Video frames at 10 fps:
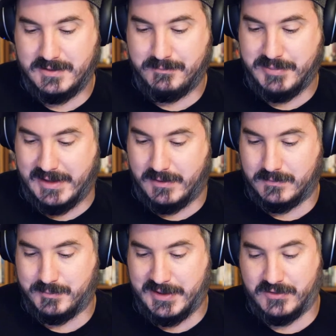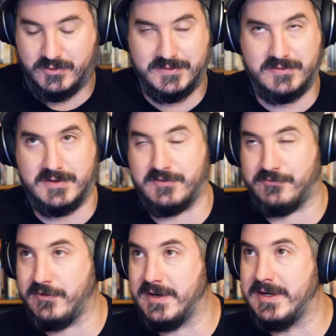about paranoid
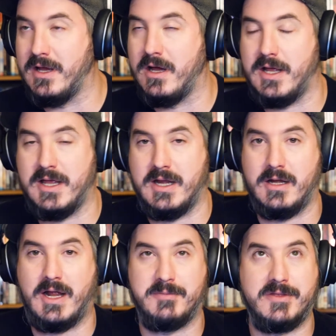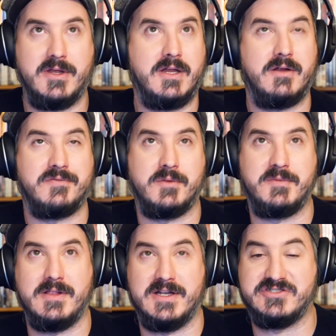schizophrenia, and I'm thinking of
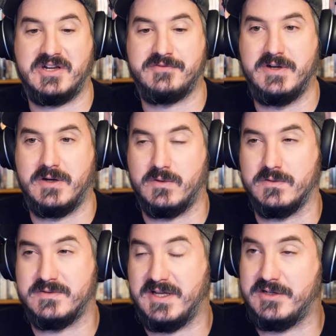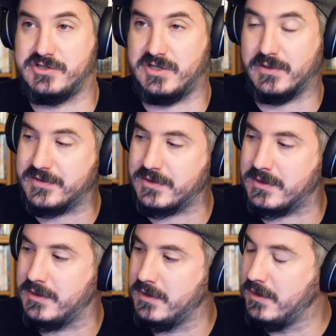something like Jeff Nichols' Take
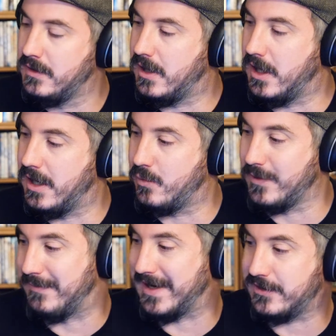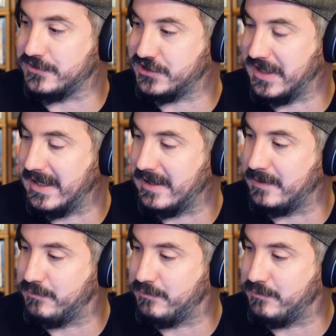Shelter, where Michael Shannon